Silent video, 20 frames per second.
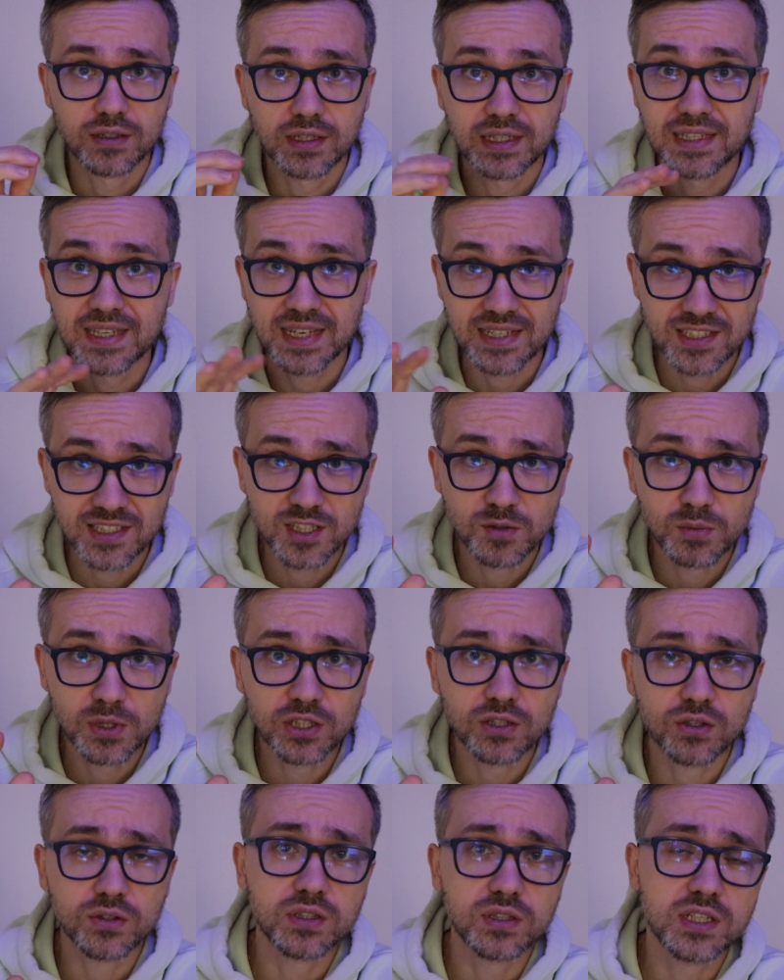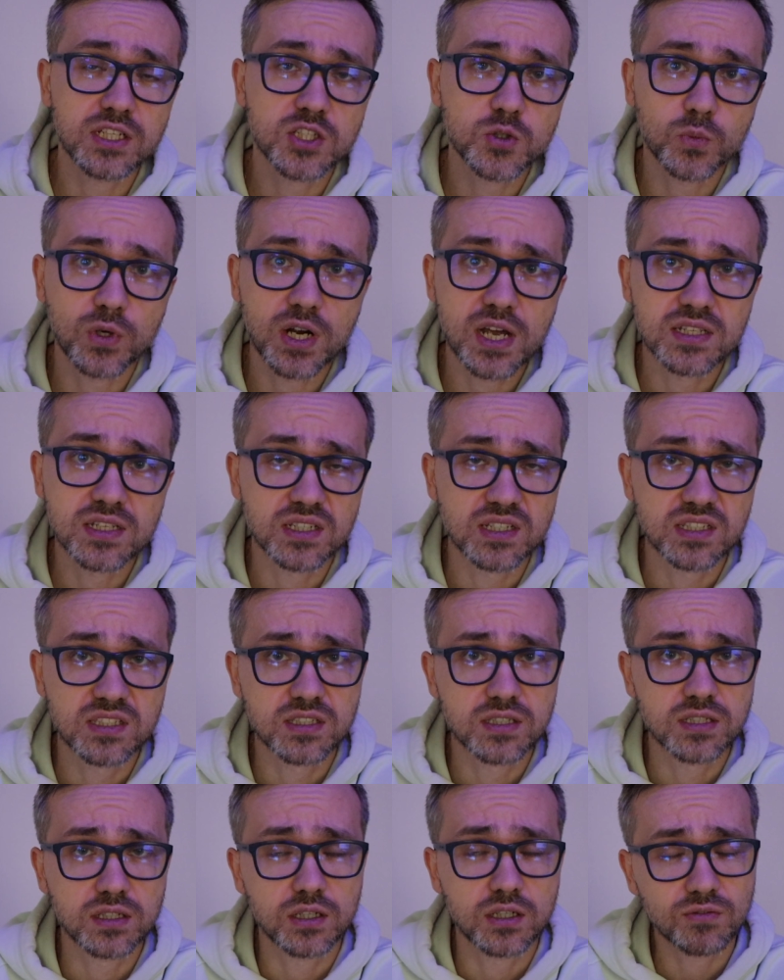guesstimate on this price
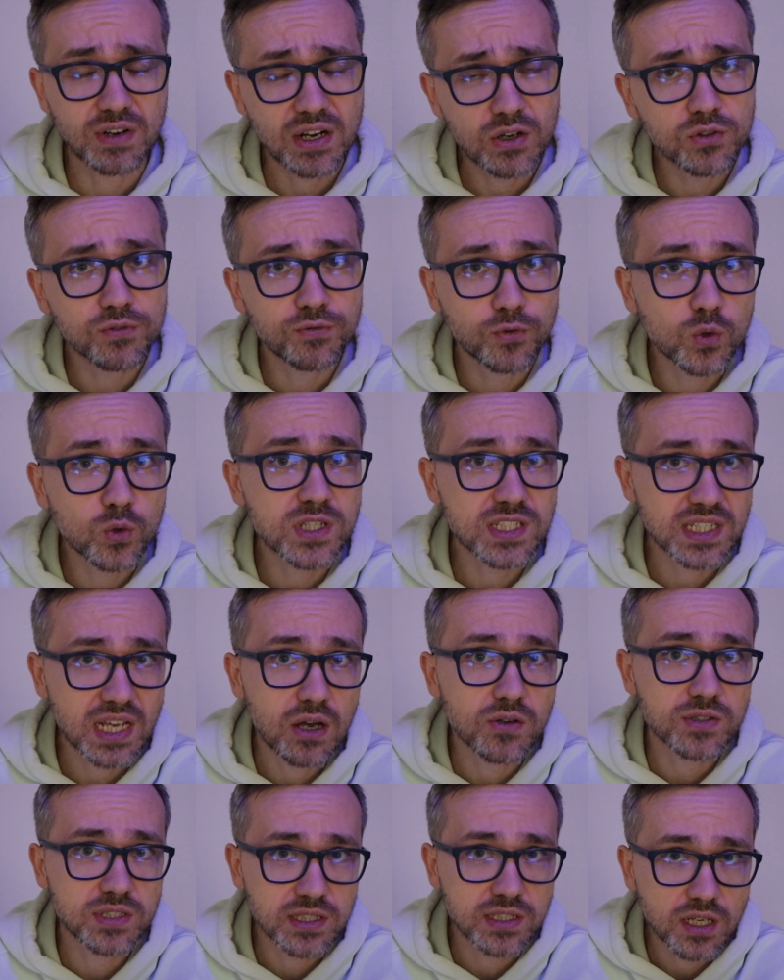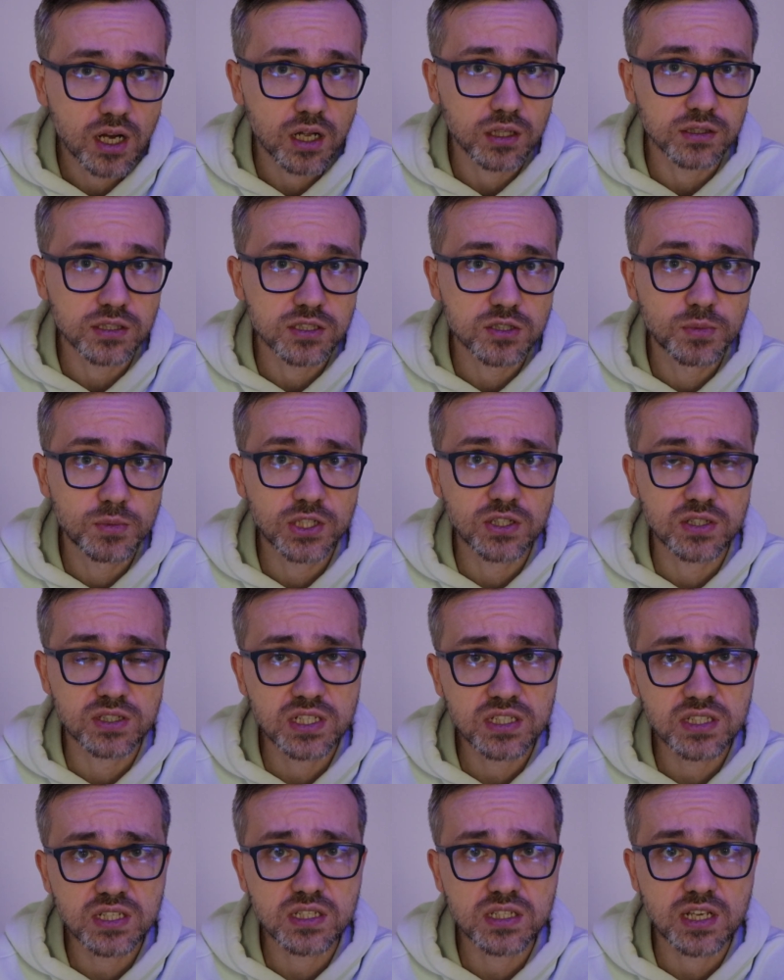is around $4,000 because
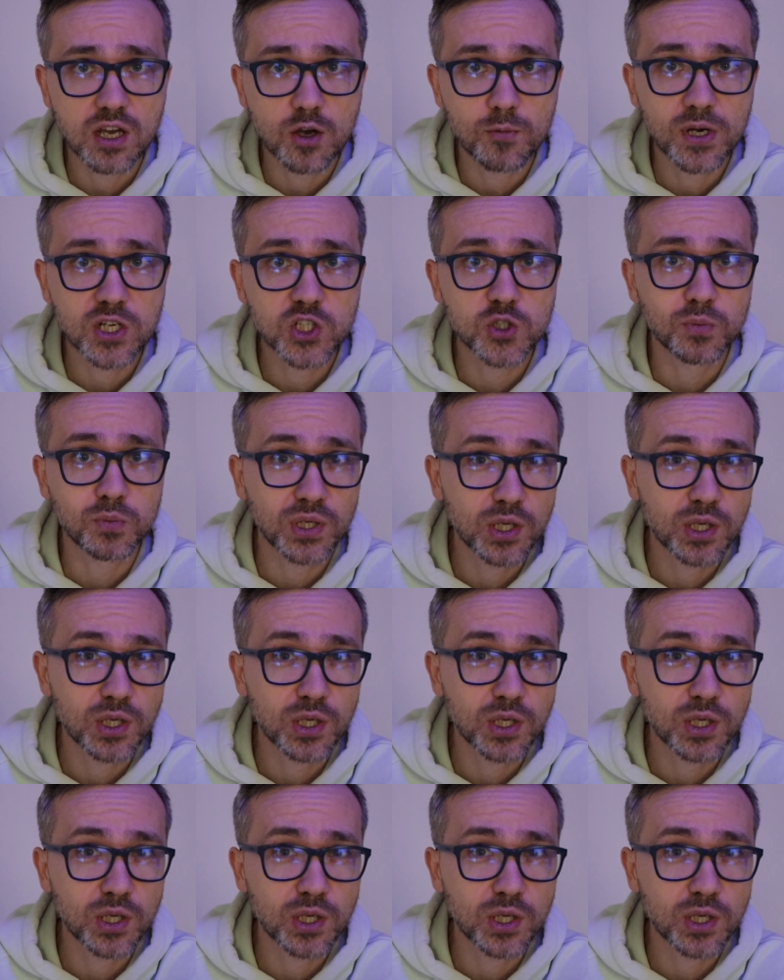this is how much